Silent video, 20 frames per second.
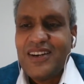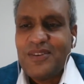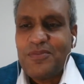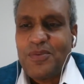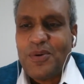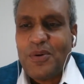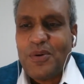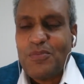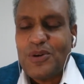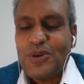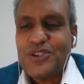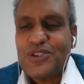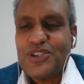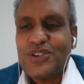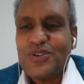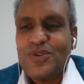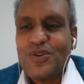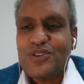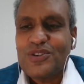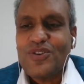promotion
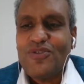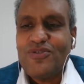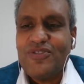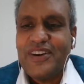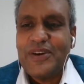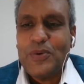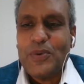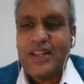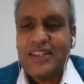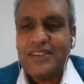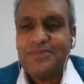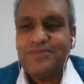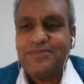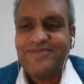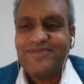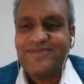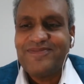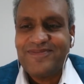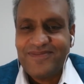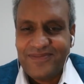goes off very well.
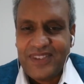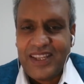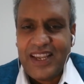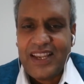Thank